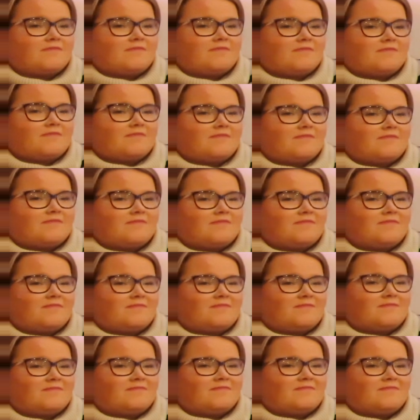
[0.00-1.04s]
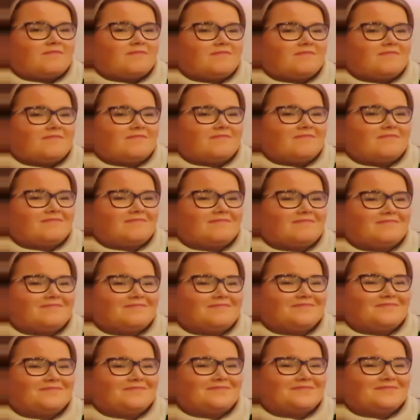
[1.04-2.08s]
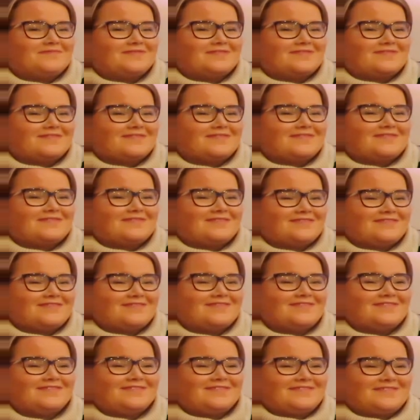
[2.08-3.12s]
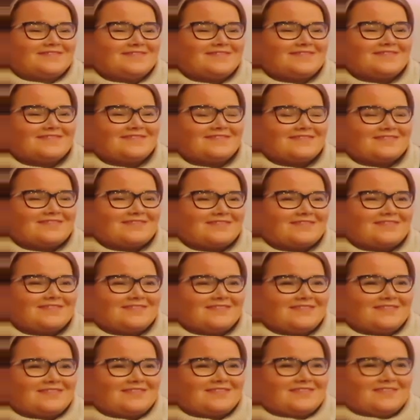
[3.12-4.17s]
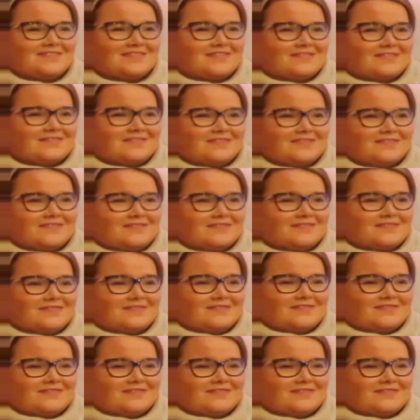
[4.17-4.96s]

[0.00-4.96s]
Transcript: (silent)